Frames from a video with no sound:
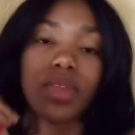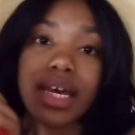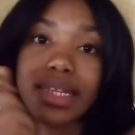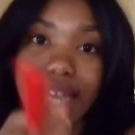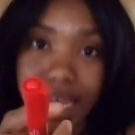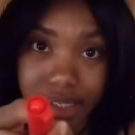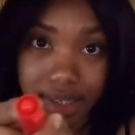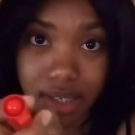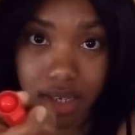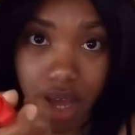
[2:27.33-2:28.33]

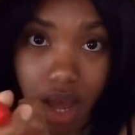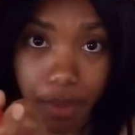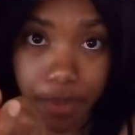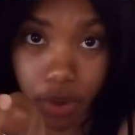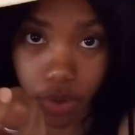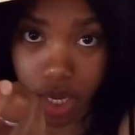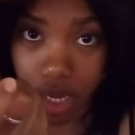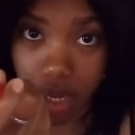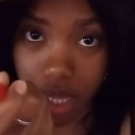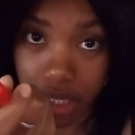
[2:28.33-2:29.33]
Next up,
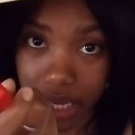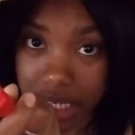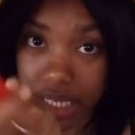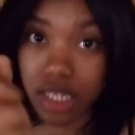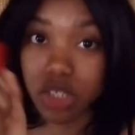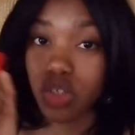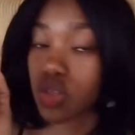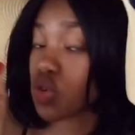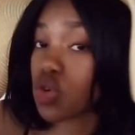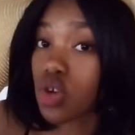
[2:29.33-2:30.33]
okay, a lady does
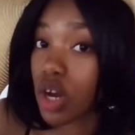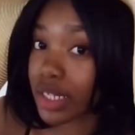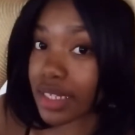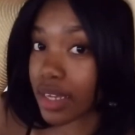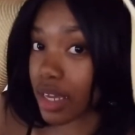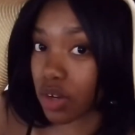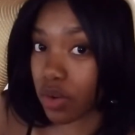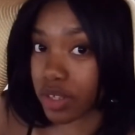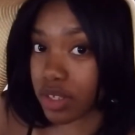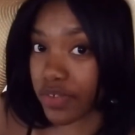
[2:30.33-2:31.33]
not get
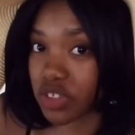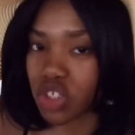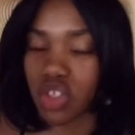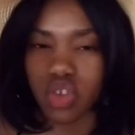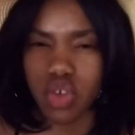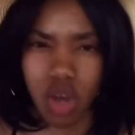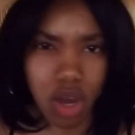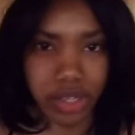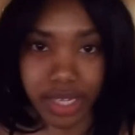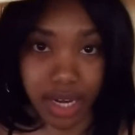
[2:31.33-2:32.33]
aggressive and she does
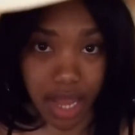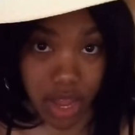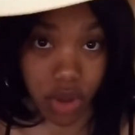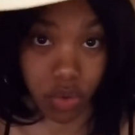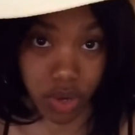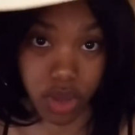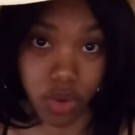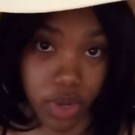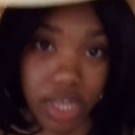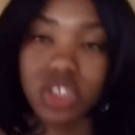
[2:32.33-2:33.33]
not get angry,
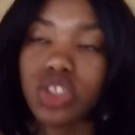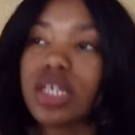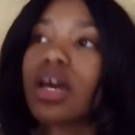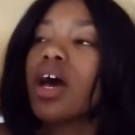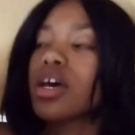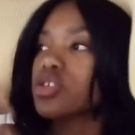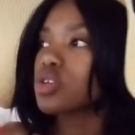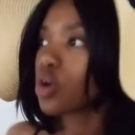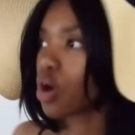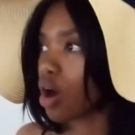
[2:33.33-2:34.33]
okay? She is a
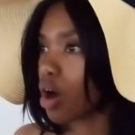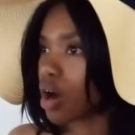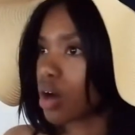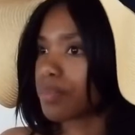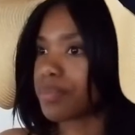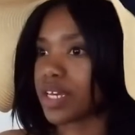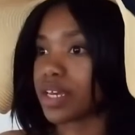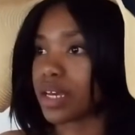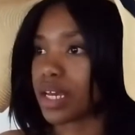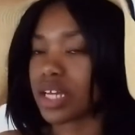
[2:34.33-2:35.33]
calm
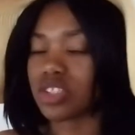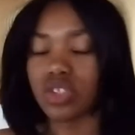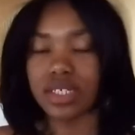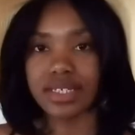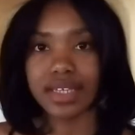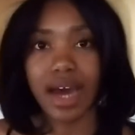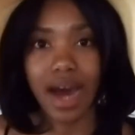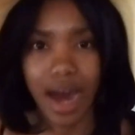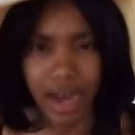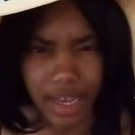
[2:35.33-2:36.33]
being and she is
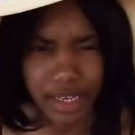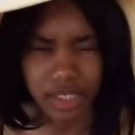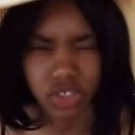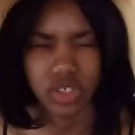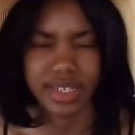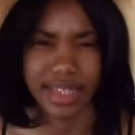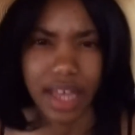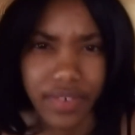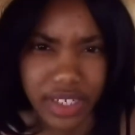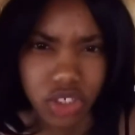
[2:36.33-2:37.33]
kind and she is
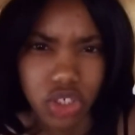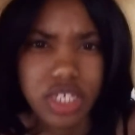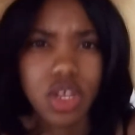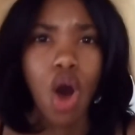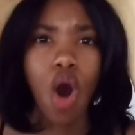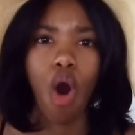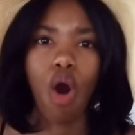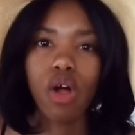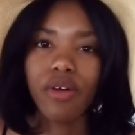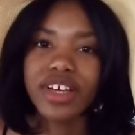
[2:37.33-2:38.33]
loving and she is
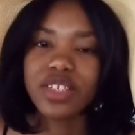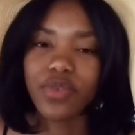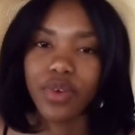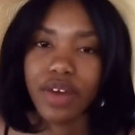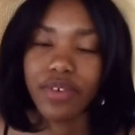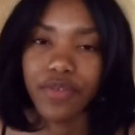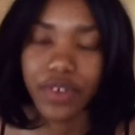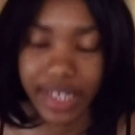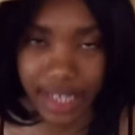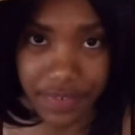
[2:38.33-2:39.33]
always forever
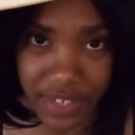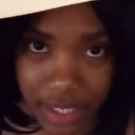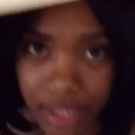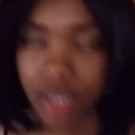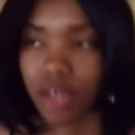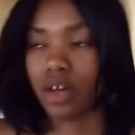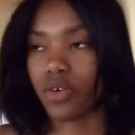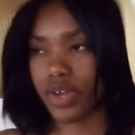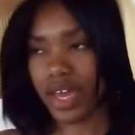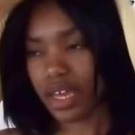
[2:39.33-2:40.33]
forgiving,
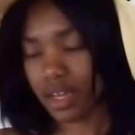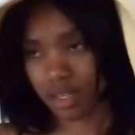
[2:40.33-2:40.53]
okay?